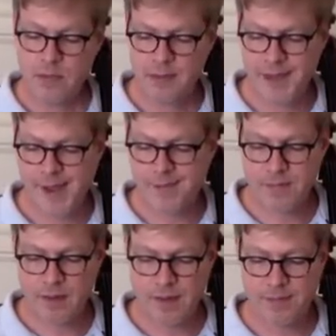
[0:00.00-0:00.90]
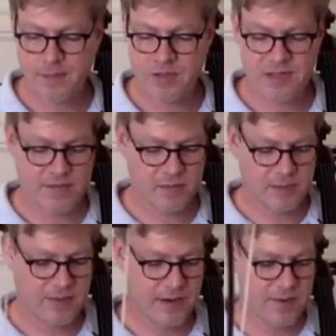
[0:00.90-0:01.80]
you just have to
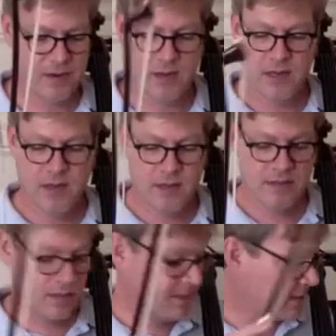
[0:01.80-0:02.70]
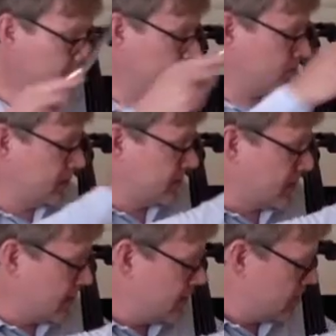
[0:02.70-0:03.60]
play around. So let me set this one
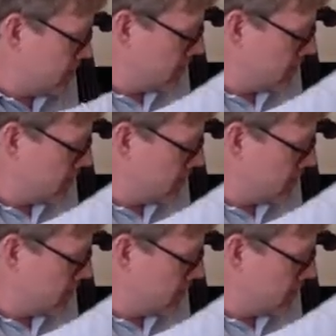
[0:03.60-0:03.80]
aside.